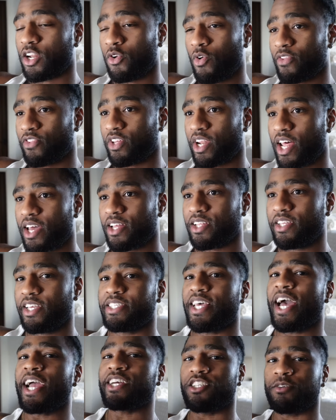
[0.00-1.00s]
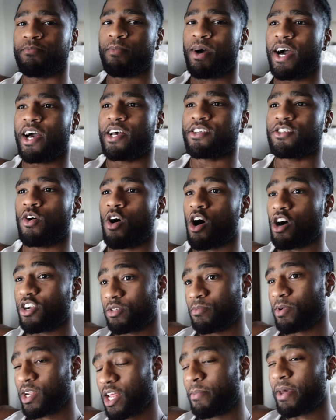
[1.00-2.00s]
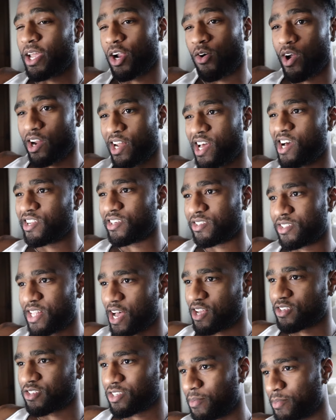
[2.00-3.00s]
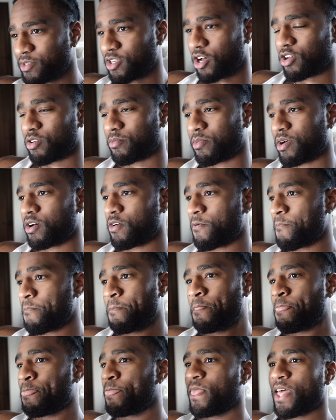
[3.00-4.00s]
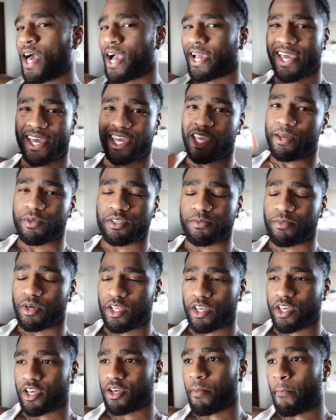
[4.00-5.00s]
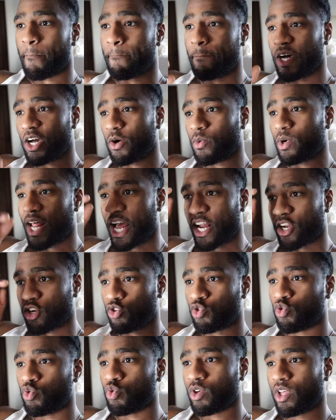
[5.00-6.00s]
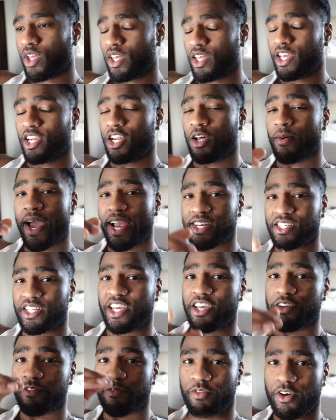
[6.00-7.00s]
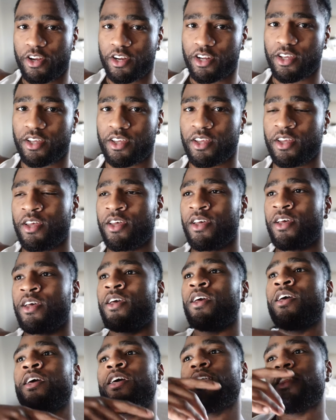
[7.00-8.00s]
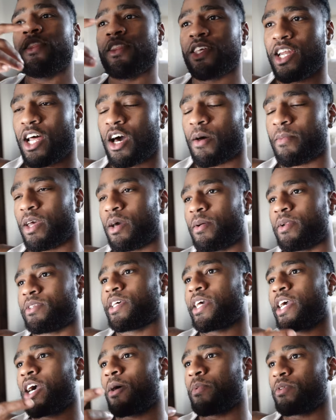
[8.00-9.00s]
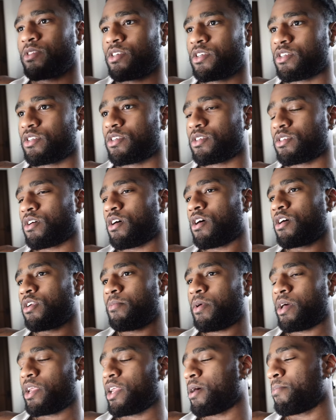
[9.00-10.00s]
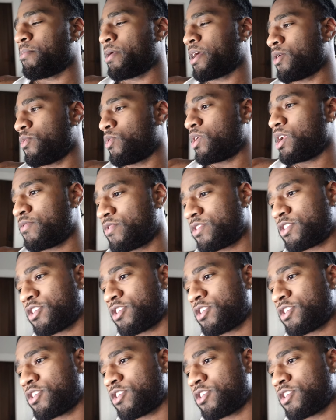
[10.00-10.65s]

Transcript: I do after that is actually mine. So all this money I'm making right now, these thousands I'm talking about, I can't keep this money yet. But when I do end up actually getting funded, then I'll be able to take out percentages of all the money I make or whatever.